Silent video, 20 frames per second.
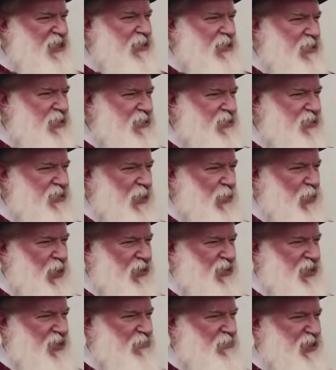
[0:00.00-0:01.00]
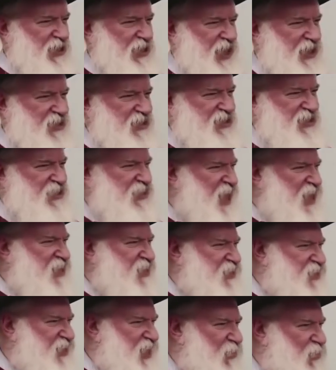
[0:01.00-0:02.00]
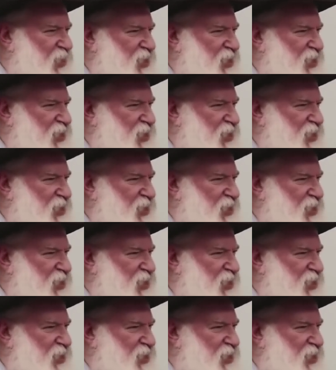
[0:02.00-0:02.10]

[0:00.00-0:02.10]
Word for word: eagles, they wanted to be like snakes, they